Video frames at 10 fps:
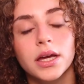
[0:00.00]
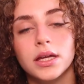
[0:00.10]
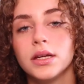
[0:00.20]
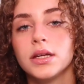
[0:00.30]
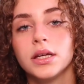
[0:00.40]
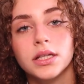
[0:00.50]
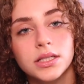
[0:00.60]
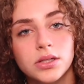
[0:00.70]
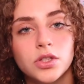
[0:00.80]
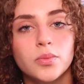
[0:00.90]
and it
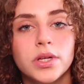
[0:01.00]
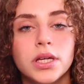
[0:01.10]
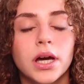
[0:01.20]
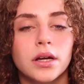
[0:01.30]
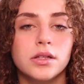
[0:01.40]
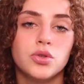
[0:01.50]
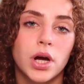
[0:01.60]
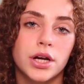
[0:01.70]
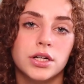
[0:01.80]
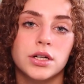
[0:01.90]
continued to be kind of
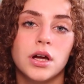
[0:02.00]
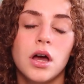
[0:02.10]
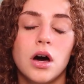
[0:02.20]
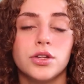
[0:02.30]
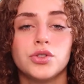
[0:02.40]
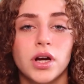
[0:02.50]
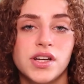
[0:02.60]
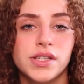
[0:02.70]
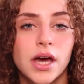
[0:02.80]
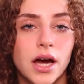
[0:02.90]
drier, on the drier
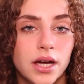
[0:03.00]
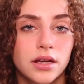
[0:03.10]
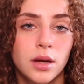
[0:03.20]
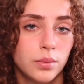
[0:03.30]
side,